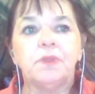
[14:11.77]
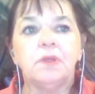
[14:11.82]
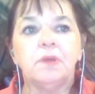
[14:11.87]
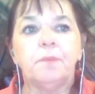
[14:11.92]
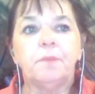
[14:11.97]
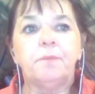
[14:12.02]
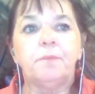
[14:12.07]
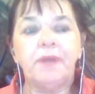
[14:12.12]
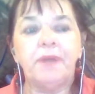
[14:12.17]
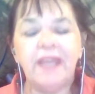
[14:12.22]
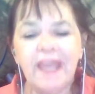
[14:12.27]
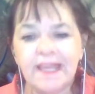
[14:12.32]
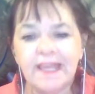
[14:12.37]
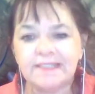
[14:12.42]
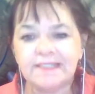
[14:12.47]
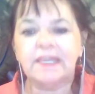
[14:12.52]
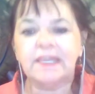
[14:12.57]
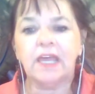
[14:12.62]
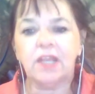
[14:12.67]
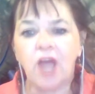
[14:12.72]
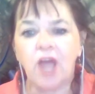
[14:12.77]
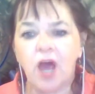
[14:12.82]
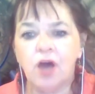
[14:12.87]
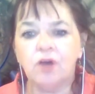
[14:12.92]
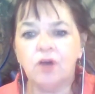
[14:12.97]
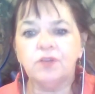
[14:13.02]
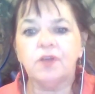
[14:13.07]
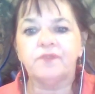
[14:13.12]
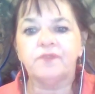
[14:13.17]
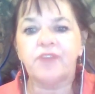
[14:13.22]
please get
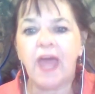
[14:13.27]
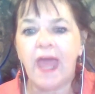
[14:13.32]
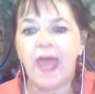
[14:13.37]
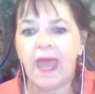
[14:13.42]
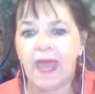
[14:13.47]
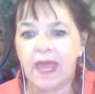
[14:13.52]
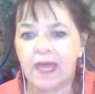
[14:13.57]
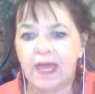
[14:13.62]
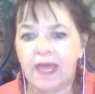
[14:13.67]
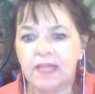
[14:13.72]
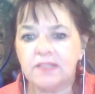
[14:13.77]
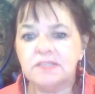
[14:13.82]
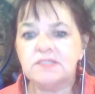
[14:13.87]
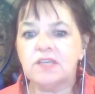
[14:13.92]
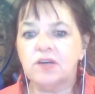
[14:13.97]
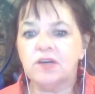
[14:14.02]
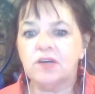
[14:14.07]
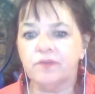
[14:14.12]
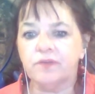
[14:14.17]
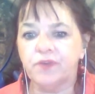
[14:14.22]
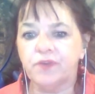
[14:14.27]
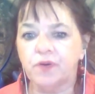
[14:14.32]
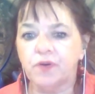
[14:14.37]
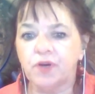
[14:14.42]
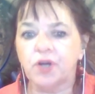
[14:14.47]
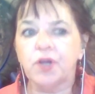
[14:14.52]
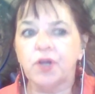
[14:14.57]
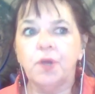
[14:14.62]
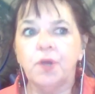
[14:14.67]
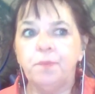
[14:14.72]
out of the hands of
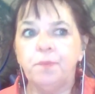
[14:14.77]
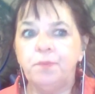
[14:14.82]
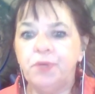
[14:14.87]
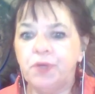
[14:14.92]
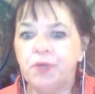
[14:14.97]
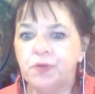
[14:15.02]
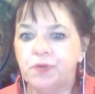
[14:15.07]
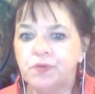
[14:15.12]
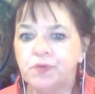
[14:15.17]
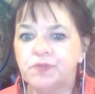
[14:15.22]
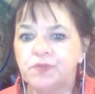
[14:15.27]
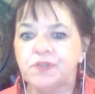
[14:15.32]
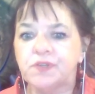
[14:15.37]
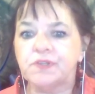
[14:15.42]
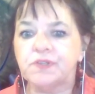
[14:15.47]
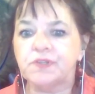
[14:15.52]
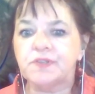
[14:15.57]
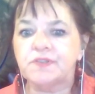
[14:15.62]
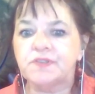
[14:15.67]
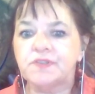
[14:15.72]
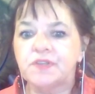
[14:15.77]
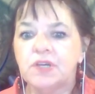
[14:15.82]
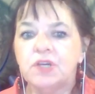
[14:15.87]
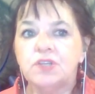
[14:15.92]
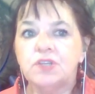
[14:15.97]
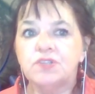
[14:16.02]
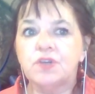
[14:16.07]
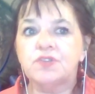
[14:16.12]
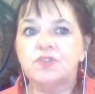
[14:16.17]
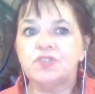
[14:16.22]
your abusers.
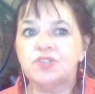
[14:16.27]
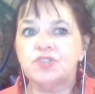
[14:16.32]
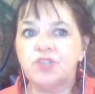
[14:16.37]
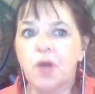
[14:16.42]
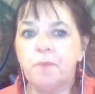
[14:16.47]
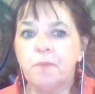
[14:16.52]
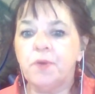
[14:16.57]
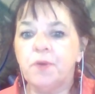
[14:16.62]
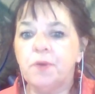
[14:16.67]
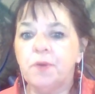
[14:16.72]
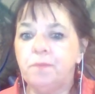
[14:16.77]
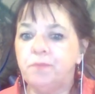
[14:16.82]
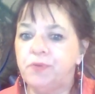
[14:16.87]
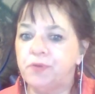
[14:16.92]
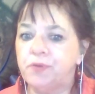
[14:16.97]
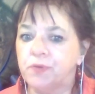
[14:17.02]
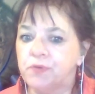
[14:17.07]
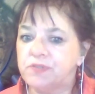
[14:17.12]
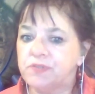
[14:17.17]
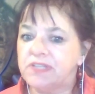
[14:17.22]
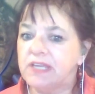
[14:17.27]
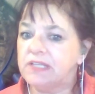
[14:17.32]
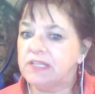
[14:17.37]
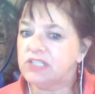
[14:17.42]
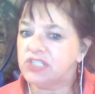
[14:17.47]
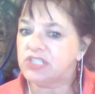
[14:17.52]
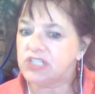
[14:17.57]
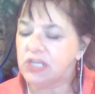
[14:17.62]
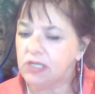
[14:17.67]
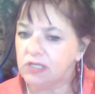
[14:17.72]
So stop abusing
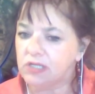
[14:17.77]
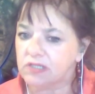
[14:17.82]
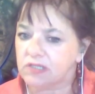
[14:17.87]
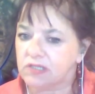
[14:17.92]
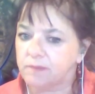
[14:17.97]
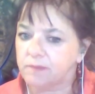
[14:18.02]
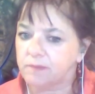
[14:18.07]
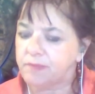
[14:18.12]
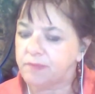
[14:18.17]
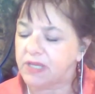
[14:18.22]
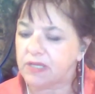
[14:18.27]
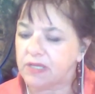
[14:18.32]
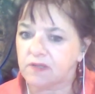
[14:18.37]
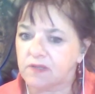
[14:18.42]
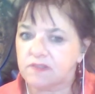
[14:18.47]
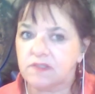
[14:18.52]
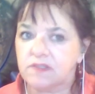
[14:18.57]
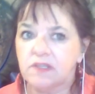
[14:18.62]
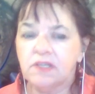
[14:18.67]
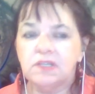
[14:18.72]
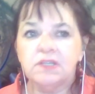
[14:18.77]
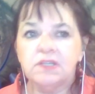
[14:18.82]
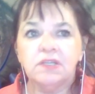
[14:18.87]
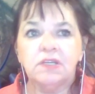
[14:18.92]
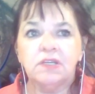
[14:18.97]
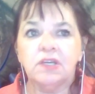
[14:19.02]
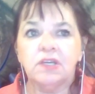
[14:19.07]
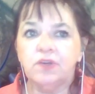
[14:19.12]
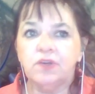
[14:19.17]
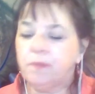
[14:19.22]
children, because
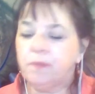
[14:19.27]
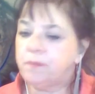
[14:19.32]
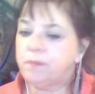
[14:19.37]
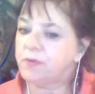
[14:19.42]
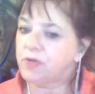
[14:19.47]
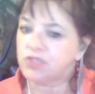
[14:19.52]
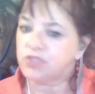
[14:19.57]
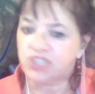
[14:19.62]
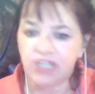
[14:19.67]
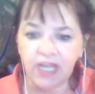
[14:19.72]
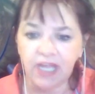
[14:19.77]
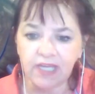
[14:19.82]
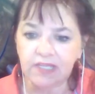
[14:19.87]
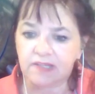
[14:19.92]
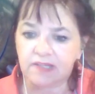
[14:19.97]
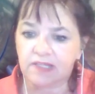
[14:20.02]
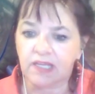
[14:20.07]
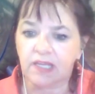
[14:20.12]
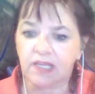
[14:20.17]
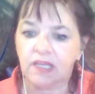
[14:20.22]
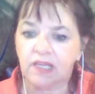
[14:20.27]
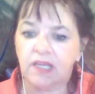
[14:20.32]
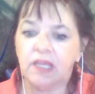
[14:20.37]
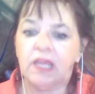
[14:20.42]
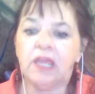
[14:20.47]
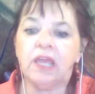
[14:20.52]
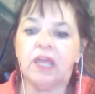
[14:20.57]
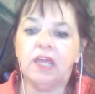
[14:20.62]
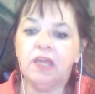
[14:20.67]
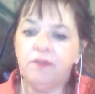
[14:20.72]
you're projecting.
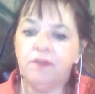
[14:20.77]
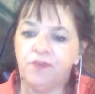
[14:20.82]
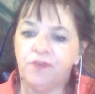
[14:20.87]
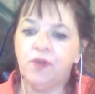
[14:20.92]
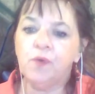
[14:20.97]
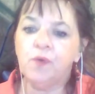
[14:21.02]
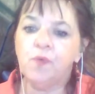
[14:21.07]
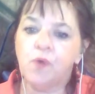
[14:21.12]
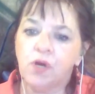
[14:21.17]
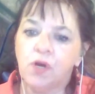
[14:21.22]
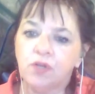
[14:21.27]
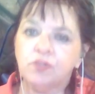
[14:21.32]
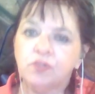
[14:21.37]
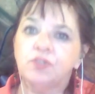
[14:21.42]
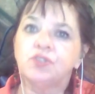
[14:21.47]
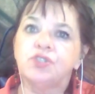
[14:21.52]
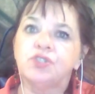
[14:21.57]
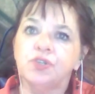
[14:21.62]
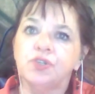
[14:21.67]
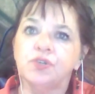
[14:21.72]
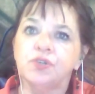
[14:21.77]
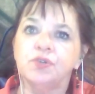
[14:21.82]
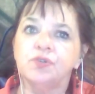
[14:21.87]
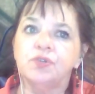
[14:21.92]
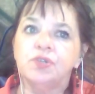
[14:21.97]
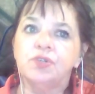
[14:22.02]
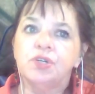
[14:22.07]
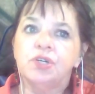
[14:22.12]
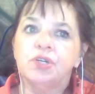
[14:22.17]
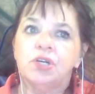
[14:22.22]
If you want
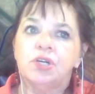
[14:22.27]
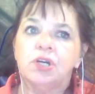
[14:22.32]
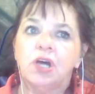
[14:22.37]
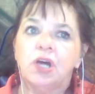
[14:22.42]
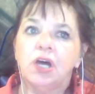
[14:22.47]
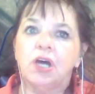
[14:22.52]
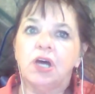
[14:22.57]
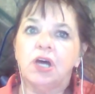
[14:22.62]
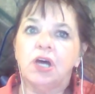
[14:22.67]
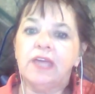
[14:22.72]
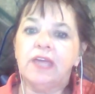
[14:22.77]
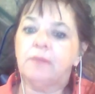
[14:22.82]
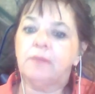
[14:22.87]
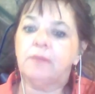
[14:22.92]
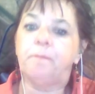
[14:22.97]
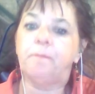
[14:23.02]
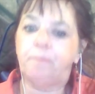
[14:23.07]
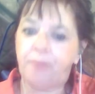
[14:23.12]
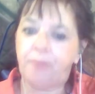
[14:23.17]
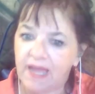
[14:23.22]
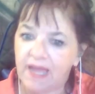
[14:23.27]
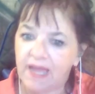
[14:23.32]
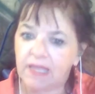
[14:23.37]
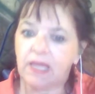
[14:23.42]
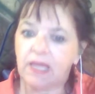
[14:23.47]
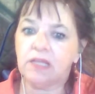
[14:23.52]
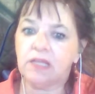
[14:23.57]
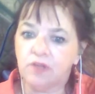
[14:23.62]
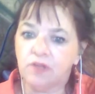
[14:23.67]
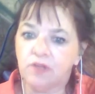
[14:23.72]
to get
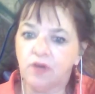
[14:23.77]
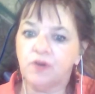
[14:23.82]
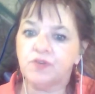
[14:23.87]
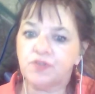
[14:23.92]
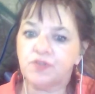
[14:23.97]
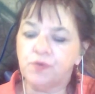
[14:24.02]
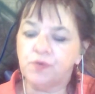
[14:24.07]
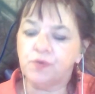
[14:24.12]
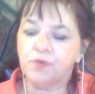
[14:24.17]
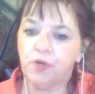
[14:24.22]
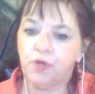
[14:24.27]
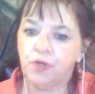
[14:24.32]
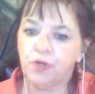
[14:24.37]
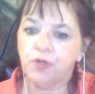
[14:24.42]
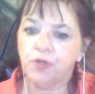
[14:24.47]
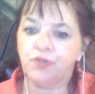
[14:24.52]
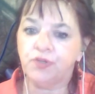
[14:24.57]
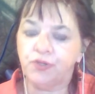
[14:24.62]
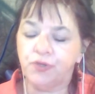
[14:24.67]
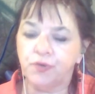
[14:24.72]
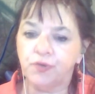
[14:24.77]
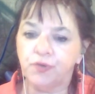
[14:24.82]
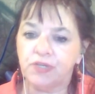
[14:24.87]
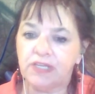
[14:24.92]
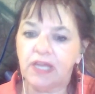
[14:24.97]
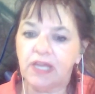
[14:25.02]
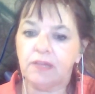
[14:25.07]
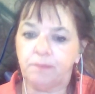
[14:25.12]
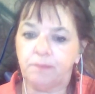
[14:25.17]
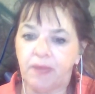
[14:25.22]
back at those who hurt you,
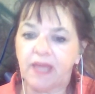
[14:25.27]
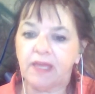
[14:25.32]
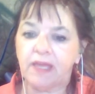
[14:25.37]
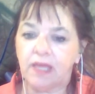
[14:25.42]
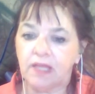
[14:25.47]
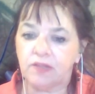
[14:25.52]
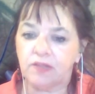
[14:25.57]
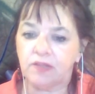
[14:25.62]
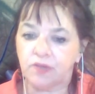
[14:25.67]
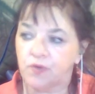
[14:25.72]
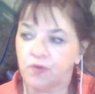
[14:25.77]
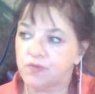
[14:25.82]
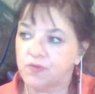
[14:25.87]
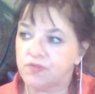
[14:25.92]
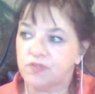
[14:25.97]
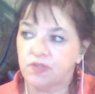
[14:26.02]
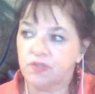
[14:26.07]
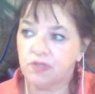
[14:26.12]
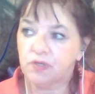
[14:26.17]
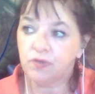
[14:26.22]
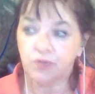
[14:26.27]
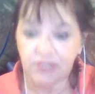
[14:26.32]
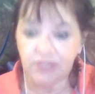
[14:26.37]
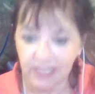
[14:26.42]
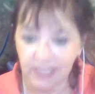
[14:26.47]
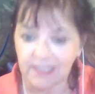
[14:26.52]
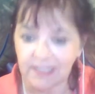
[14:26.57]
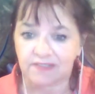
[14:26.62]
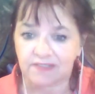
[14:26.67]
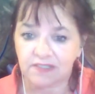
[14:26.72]
get back at those who
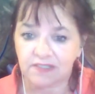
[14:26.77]
did it.